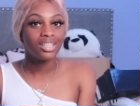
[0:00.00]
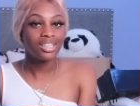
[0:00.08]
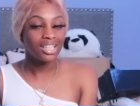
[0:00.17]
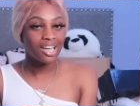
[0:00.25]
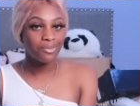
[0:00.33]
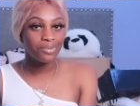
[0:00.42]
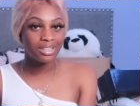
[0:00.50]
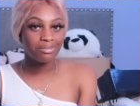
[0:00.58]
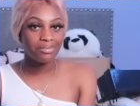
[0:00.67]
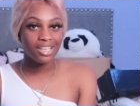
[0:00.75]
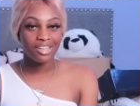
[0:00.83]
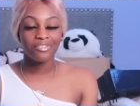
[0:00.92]
link up with
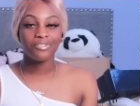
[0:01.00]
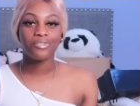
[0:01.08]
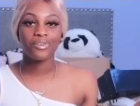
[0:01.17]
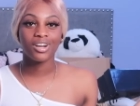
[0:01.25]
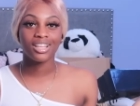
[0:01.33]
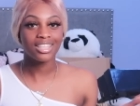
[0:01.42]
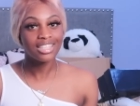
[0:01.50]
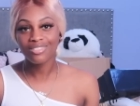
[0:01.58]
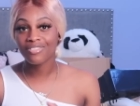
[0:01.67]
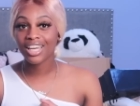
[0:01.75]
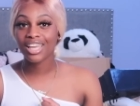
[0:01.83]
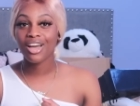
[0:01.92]
me for this
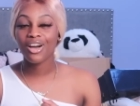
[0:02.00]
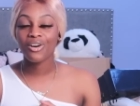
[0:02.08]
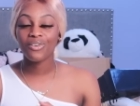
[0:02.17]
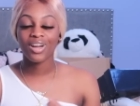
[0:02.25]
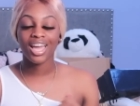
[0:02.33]
video,